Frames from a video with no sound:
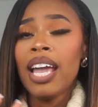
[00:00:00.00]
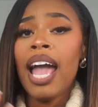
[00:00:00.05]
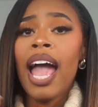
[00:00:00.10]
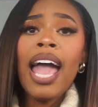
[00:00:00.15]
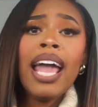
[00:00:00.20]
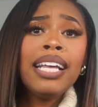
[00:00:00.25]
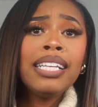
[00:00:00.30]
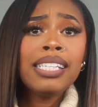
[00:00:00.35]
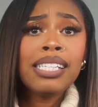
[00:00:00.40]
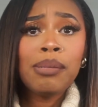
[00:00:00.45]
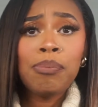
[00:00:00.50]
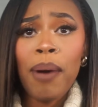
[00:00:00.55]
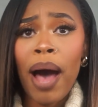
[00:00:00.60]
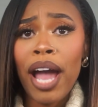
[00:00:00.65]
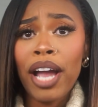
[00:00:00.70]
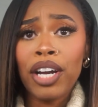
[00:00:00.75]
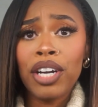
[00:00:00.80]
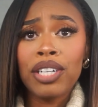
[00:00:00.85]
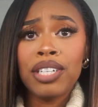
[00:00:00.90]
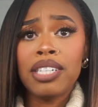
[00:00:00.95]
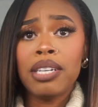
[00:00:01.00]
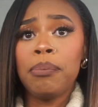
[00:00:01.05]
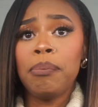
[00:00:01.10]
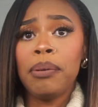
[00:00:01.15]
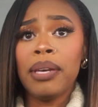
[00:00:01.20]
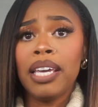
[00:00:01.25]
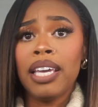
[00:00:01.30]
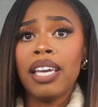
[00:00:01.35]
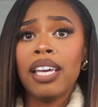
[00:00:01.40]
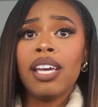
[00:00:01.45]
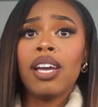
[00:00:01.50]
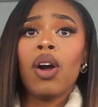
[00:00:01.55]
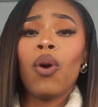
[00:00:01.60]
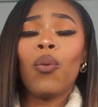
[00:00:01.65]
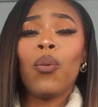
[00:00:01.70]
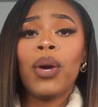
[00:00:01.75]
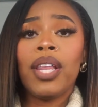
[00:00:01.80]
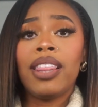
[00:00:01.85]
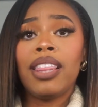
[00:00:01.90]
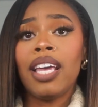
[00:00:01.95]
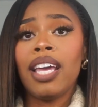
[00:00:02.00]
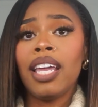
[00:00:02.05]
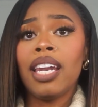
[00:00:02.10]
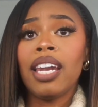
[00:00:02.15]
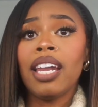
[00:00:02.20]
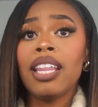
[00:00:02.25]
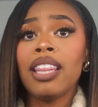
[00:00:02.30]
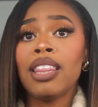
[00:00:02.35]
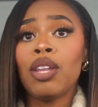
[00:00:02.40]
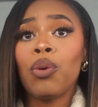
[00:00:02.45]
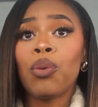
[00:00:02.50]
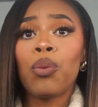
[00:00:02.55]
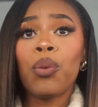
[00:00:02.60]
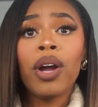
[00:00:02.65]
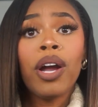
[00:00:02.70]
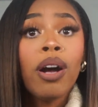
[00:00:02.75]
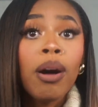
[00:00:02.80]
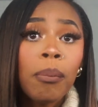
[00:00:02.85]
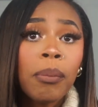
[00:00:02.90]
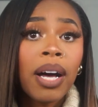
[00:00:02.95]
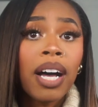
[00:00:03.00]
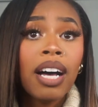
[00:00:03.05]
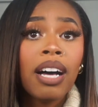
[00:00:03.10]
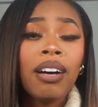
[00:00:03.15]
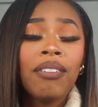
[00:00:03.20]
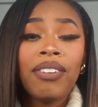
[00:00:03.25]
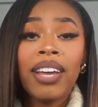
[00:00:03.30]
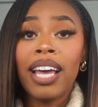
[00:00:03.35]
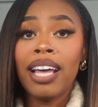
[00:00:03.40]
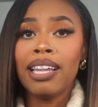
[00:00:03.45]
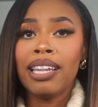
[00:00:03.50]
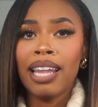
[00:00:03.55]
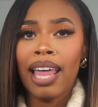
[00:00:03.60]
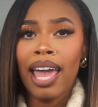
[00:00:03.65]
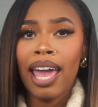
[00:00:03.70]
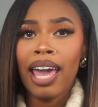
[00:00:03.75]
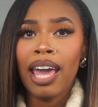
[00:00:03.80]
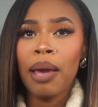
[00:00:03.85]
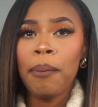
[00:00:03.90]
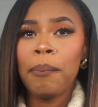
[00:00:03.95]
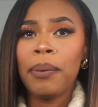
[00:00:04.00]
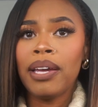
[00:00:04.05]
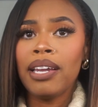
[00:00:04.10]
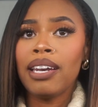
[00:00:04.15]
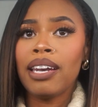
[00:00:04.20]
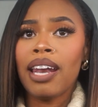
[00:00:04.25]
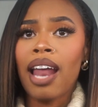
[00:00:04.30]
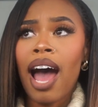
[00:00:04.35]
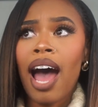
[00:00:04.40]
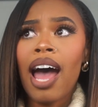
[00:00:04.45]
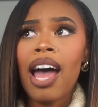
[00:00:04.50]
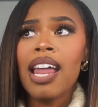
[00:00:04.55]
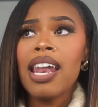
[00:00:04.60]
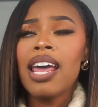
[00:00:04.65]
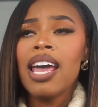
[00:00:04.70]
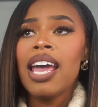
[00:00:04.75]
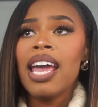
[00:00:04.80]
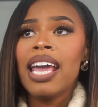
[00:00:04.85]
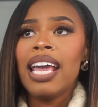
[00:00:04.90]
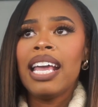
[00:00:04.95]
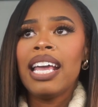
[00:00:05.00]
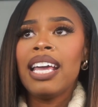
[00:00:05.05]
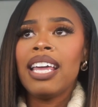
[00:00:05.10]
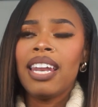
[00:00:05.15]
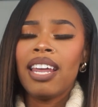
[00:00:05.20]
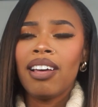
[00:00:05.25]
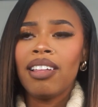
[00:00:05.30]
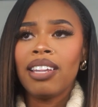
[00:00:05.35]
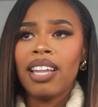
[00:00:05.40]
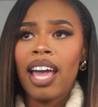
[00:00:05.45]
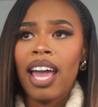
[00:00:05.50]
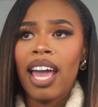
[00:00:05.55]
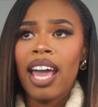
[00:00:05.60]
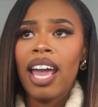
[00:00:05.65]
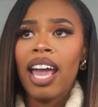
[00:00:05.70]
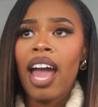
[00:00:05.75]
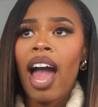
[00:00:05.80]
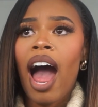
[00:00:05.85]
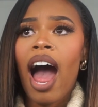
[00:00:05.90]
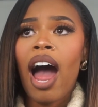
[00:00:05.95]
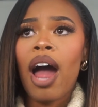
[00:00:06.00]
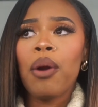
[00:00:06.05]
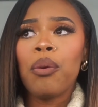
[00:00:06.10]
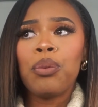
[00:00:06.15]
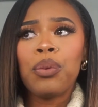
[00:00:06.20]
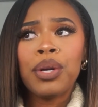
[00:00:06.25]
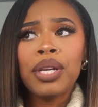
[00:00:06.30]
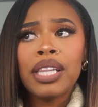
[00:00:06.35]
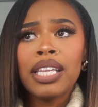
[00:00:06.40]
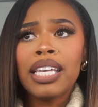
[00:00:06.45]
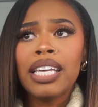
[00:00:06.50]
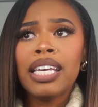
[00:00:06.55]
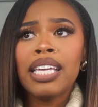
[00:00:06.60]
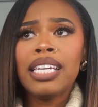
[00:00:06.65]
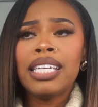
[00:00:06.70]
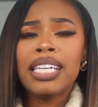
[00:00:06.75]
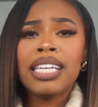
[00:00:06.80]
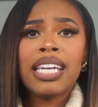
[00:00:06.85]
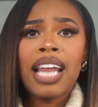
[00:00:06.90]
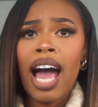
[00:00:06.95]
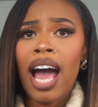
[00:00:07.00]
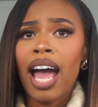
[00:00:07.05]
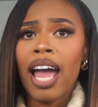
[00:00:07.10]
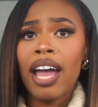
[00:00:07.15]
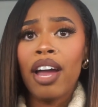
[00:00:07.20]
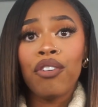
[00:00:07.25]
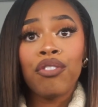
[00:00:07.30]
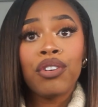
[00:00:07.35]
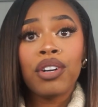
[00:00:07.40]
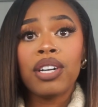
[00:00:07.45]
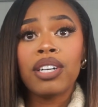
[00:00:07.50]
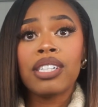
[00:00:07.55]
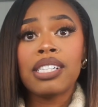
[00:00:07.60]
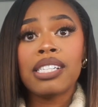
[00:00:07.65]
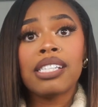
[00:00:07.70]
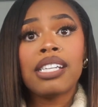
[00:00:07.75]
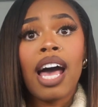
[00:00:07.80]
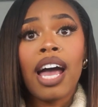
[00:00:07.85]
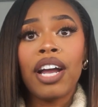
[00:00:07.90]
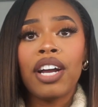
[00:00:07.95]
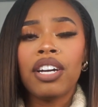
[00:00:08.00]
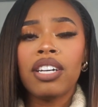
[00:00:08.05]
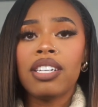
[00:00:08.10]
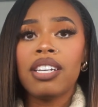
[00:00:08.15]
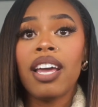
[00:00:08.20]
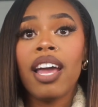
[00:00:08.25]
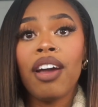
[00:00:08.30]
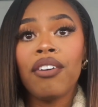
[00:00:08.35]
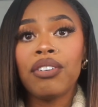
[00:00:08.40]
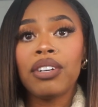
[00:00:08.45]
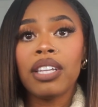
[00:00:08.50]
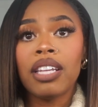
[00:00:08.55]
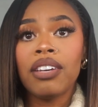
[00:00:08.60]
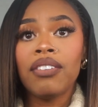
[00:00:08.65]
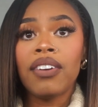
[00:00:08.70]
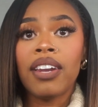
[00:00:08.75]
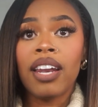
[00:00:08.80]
inspired to be within the realm of LA, but not in LA. I really did not ever desire to ever live in